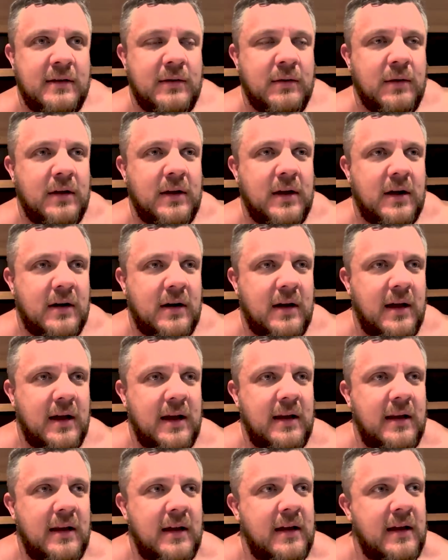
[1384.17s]
Knoydart
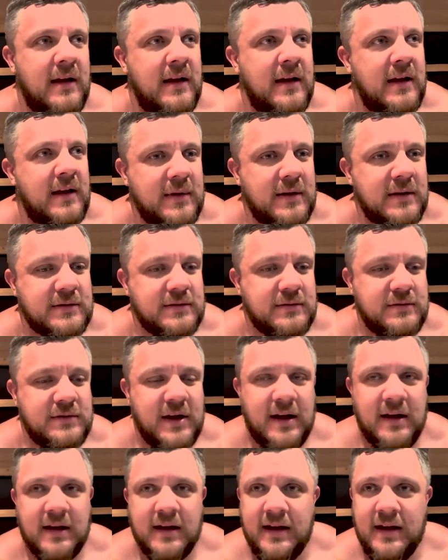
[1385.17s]
Hide. So
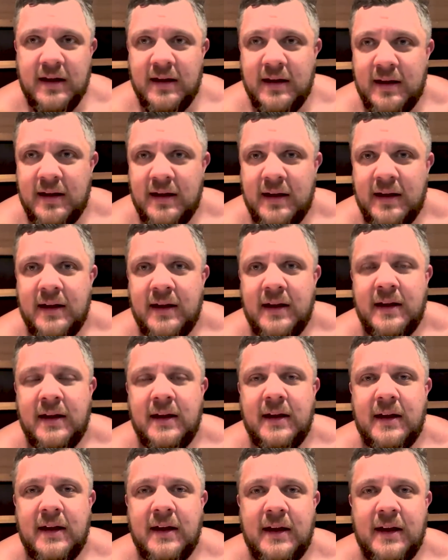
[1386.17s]
Jackie
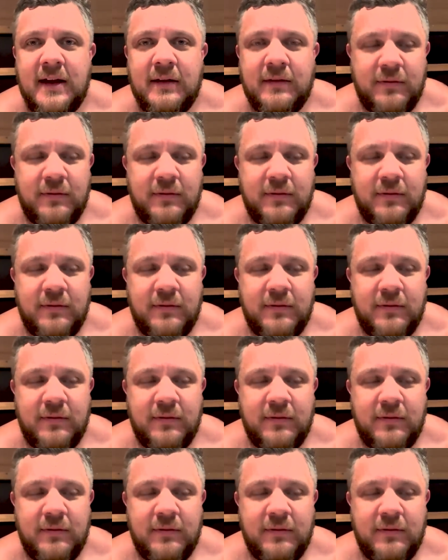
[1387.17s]
uh,